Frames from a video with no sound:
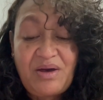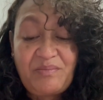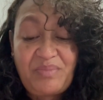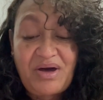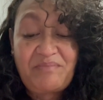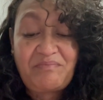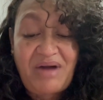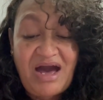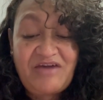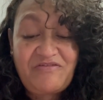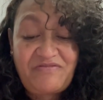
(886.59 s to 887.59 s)
But
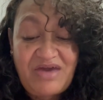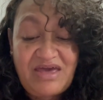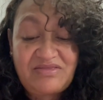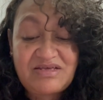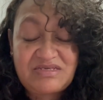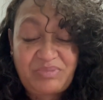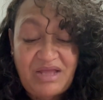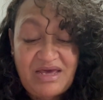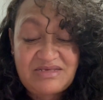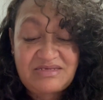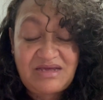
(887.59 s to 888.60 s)
my faith is
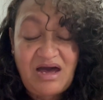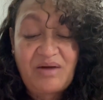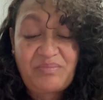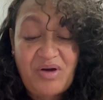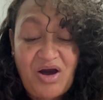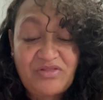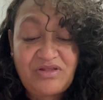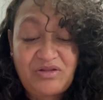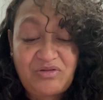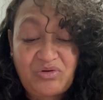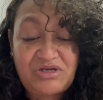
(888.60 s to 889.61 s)
placed upon the
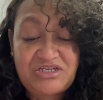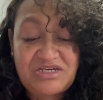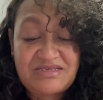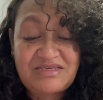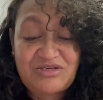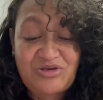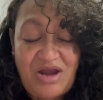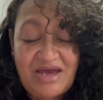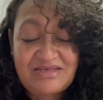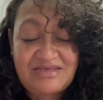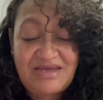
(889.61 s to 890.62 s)
Lord Jesus
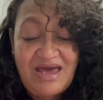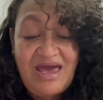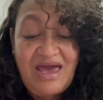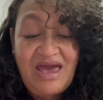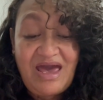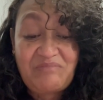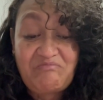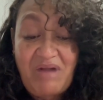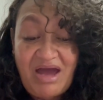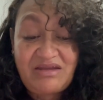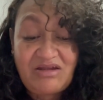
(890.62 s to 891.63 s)
Christ, and
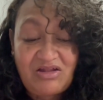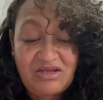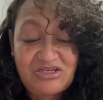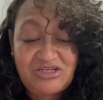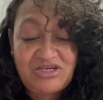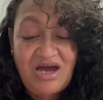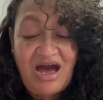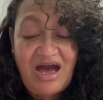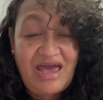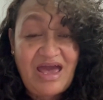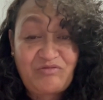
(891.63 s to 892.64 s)
my knowledge
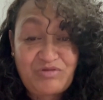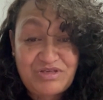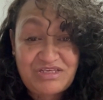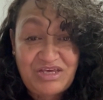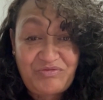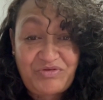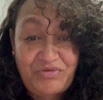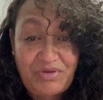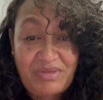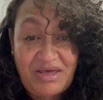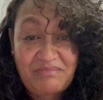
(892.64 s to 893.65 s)
I have received
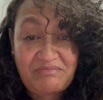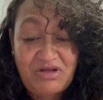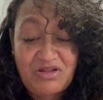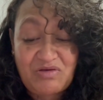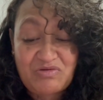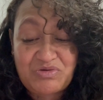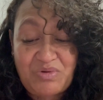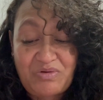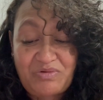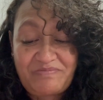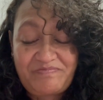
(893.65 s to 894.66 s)
from him." Close
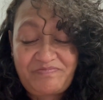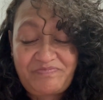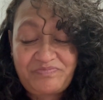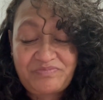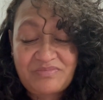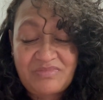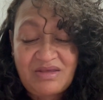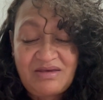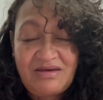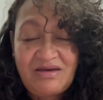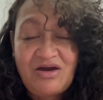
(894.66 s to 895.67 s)
quote.
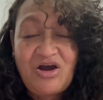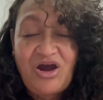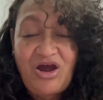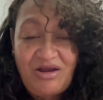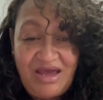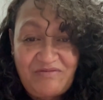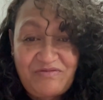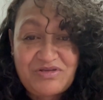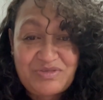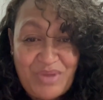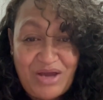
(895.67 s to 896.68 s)
Our
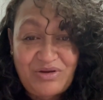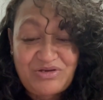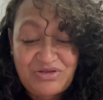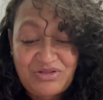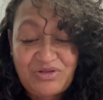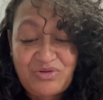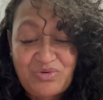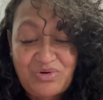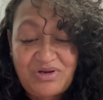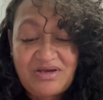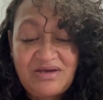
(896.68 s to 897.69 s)
efforts matter to the
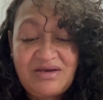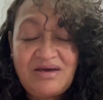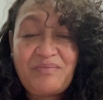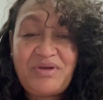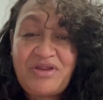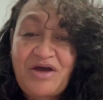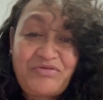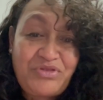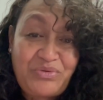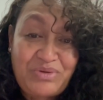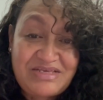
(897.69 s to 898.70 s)
Lord, but not for
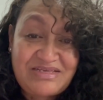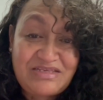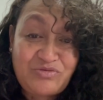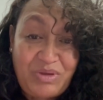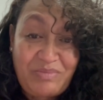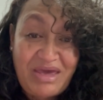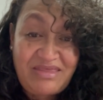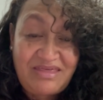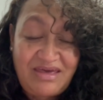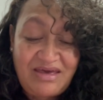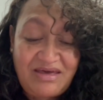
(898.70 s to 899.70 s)
the reasons we may
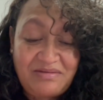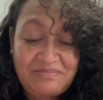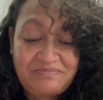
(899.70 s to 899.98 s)
think.